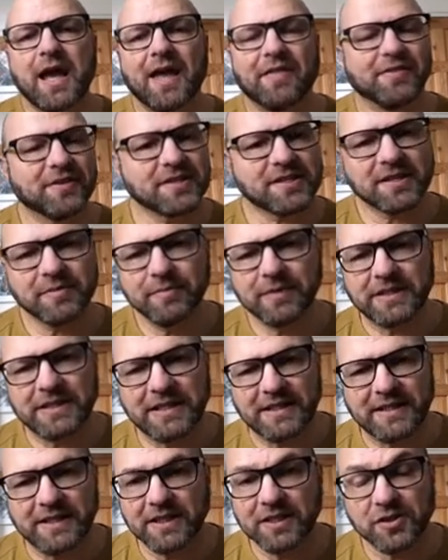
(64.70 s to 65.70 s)
And this
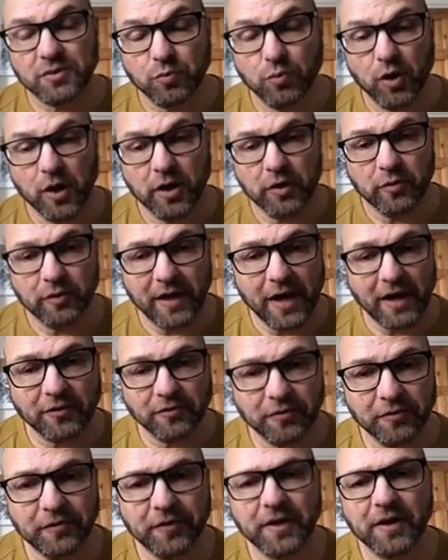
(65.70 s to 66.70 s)
committee did its work
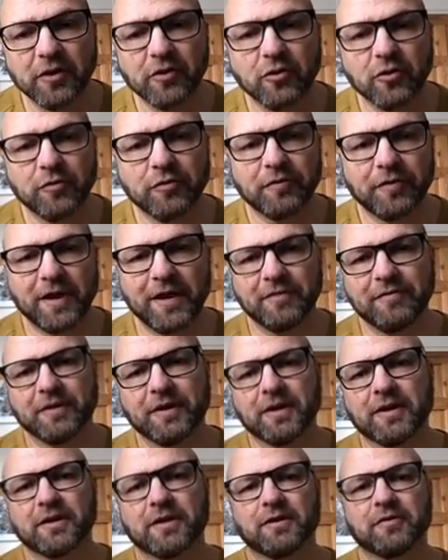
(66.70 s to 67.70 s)
without fear or
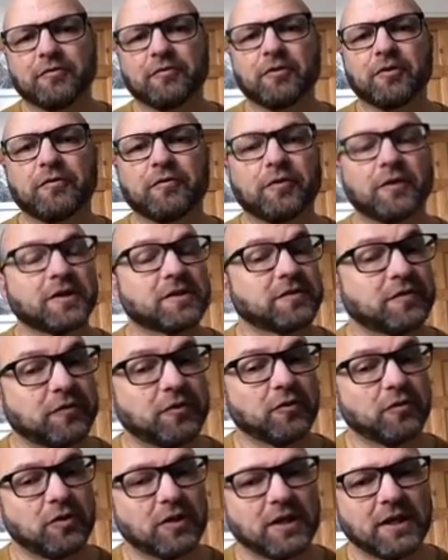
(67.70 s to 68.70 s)
favour for the first
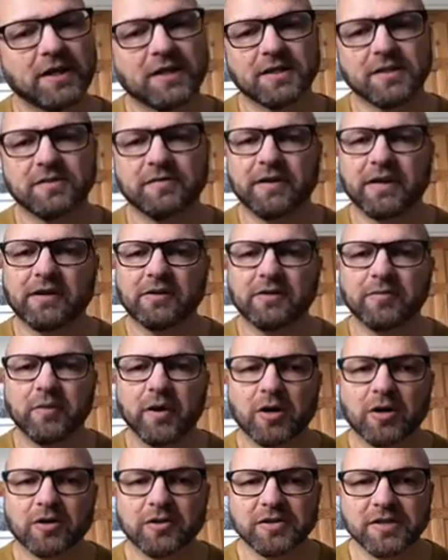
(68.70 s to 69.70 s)
few years of our
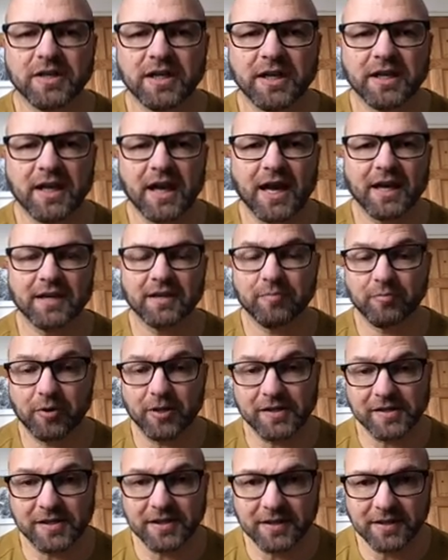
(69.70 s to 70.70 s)
democracy under
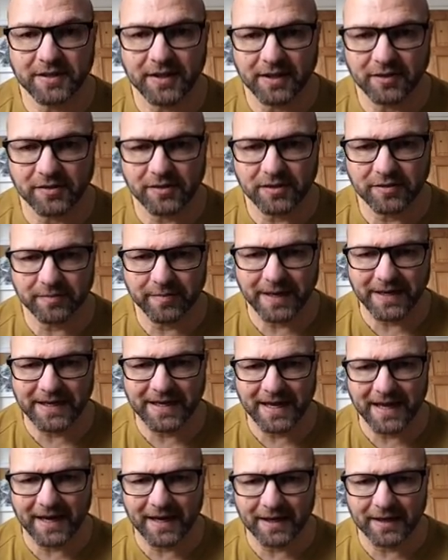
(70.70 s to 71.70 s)
President Nelson
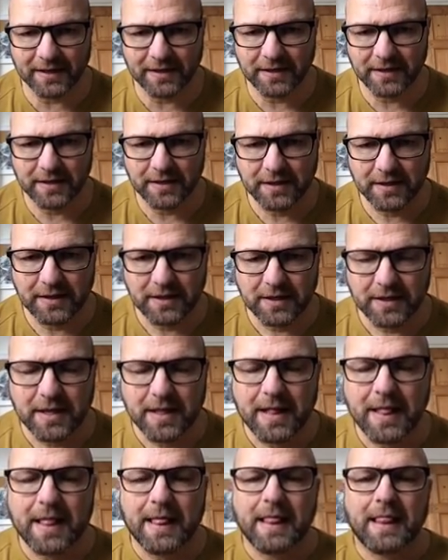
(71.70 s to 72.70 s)
Mandela.
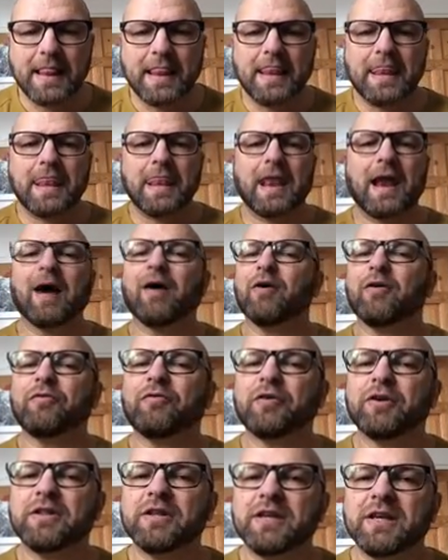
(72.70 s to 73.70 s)

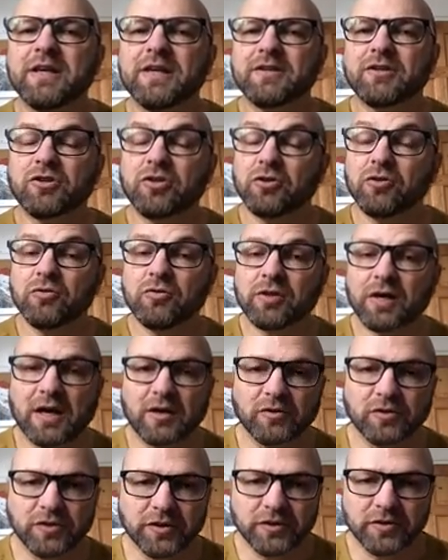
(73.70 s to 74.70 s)
However, in the year
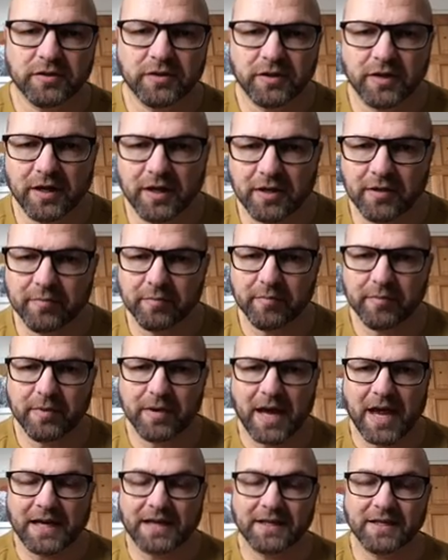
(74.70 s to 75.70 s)
2000,
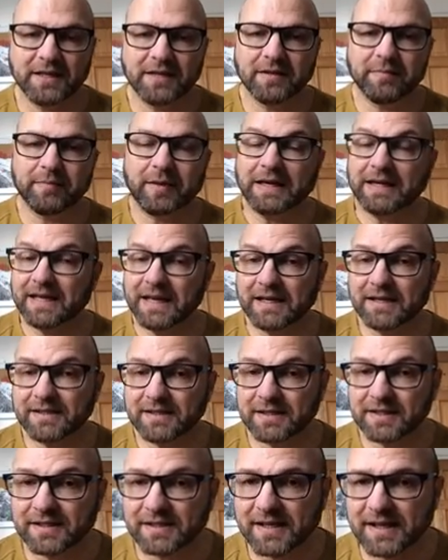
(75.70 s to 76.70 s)
under
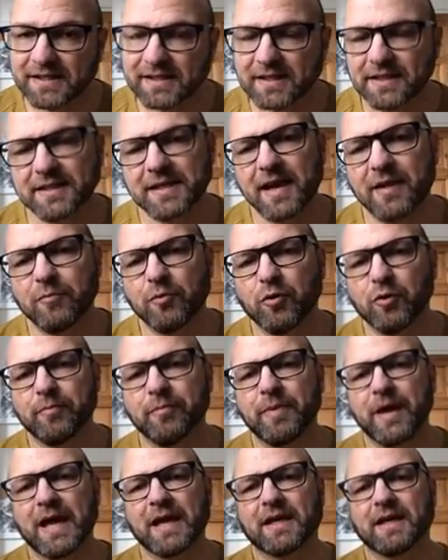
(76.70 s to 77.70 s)
Mandela's successor,
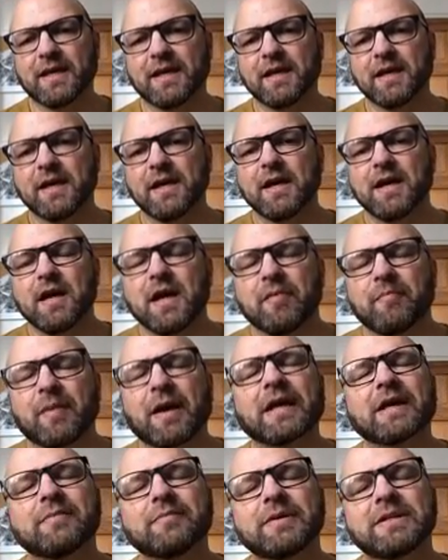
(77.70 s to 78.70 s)
Thabo Mbeki,
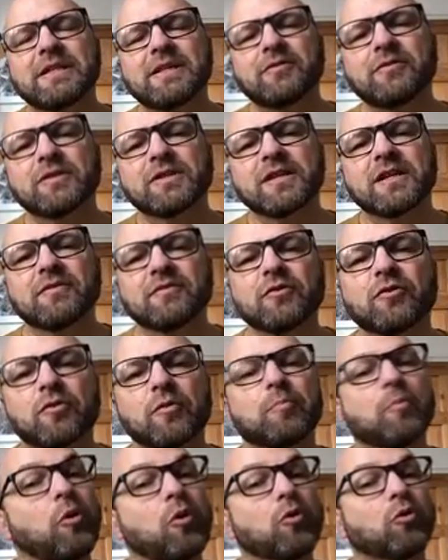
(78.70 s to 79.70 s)
my committee received a
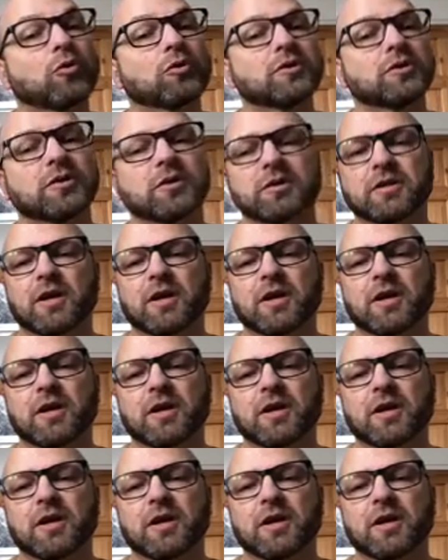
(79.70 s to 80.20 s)
report